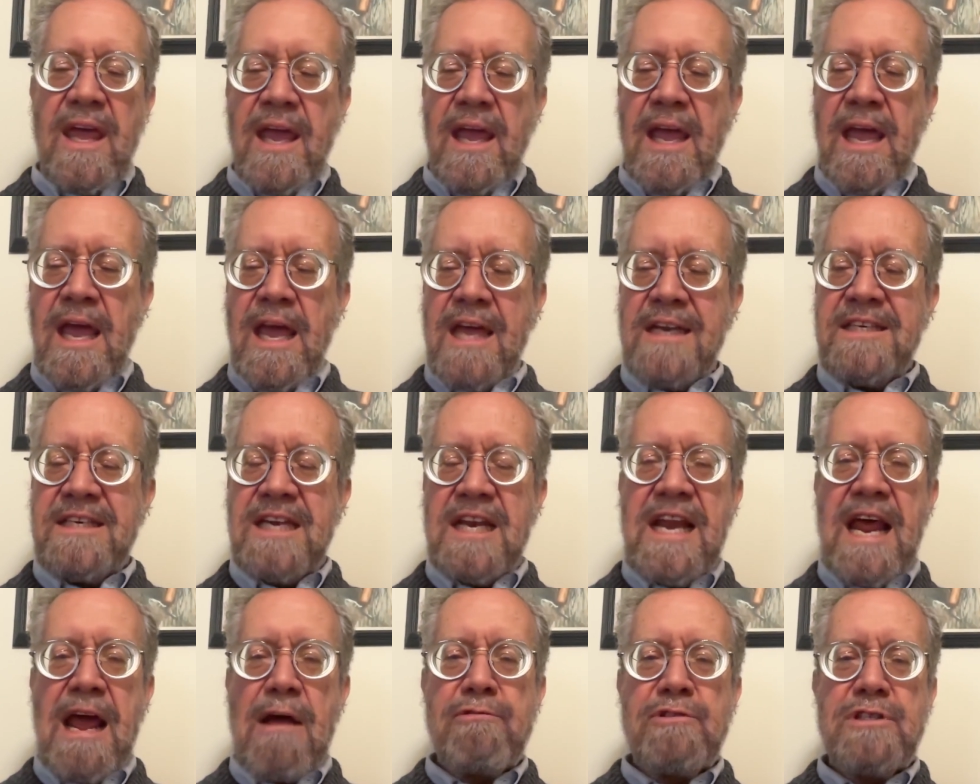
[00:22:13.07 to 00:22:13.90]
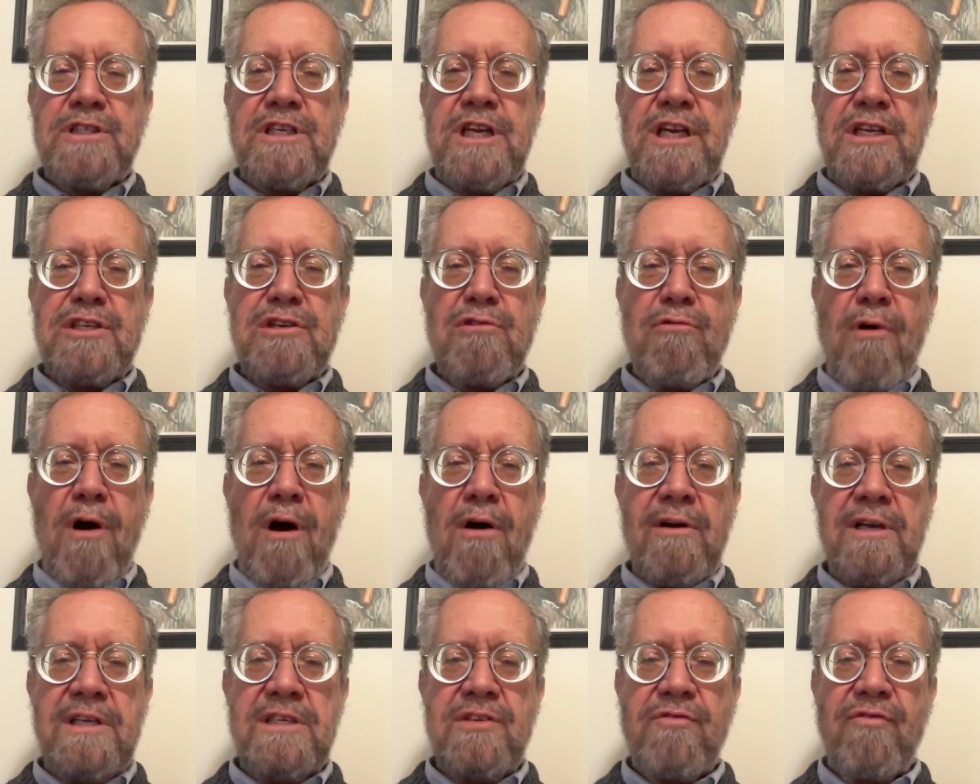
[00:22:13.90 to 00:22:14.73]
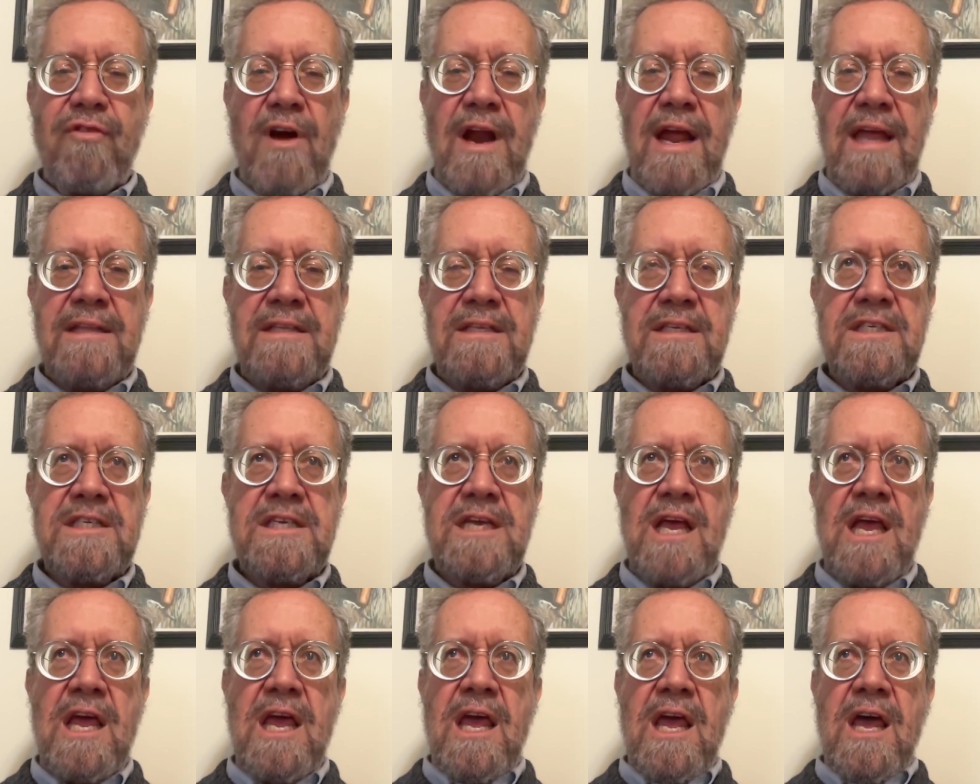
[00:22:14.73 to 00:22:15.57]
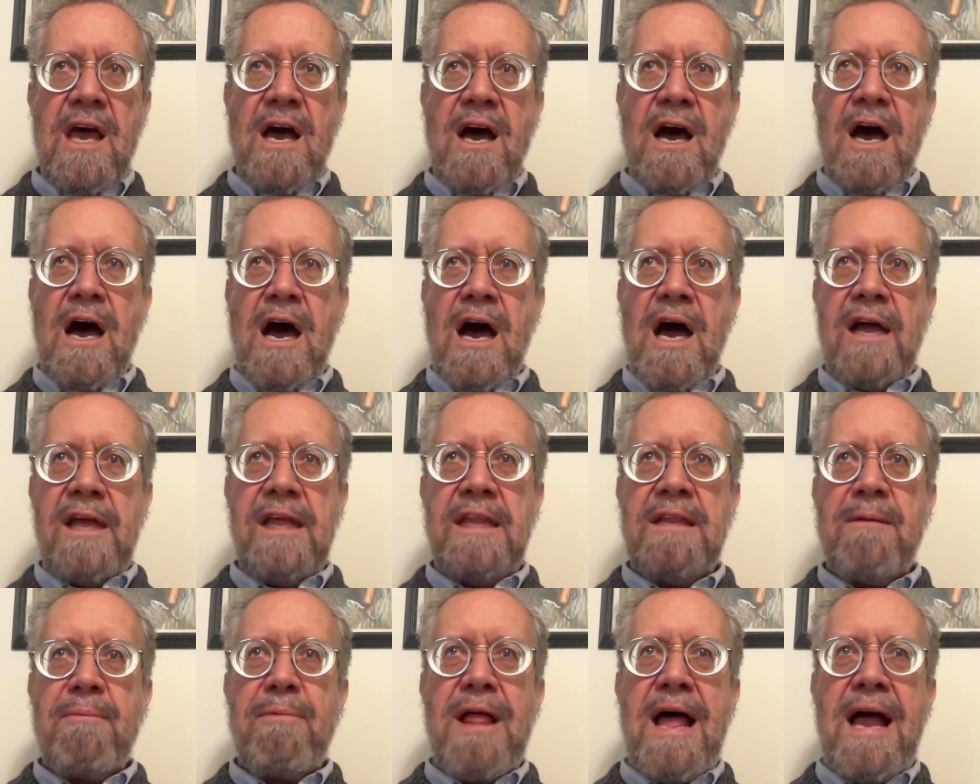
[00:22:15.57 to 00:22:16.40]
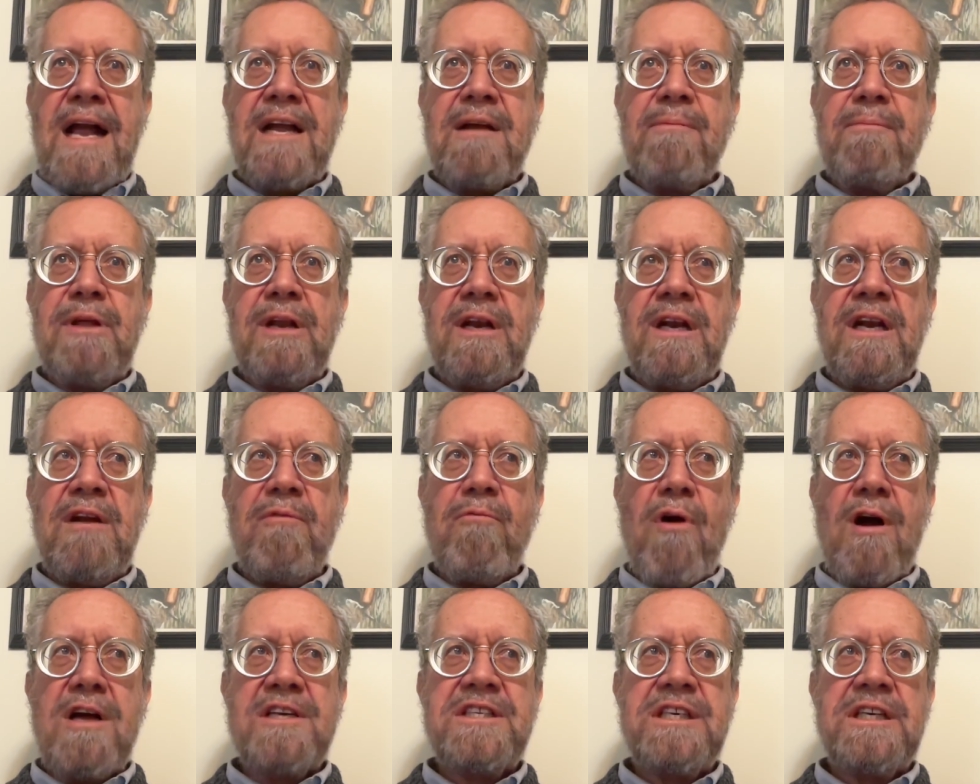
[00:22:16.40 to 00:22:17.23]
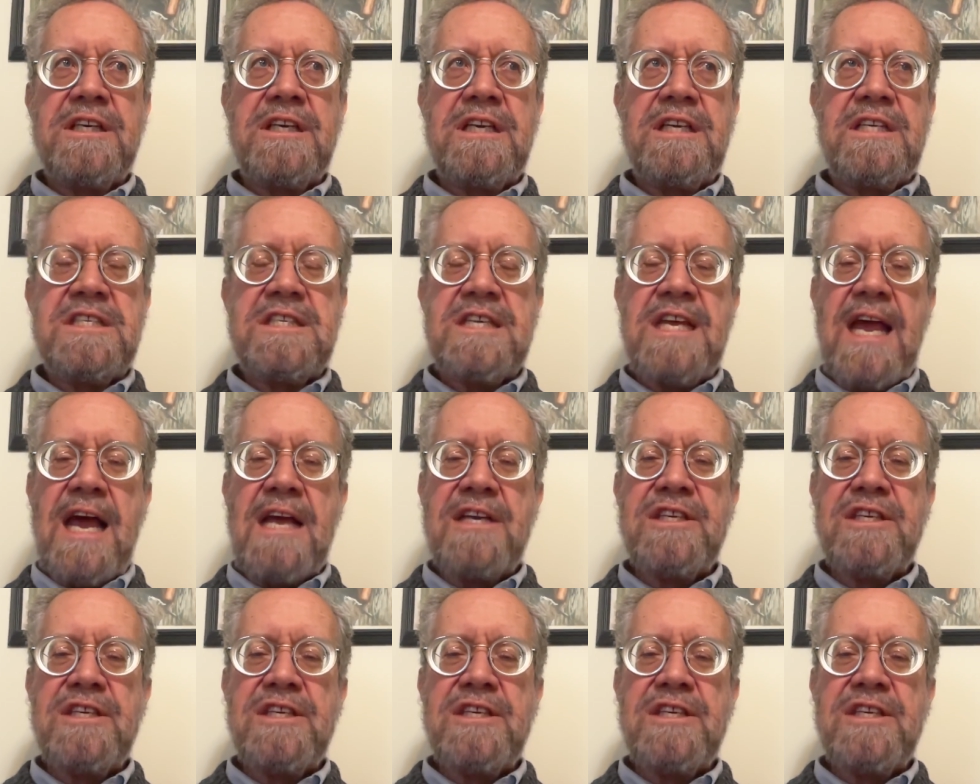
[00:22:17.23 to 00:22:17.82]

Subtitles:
and denounced it to all his friends in the Black community in Washington, D.C.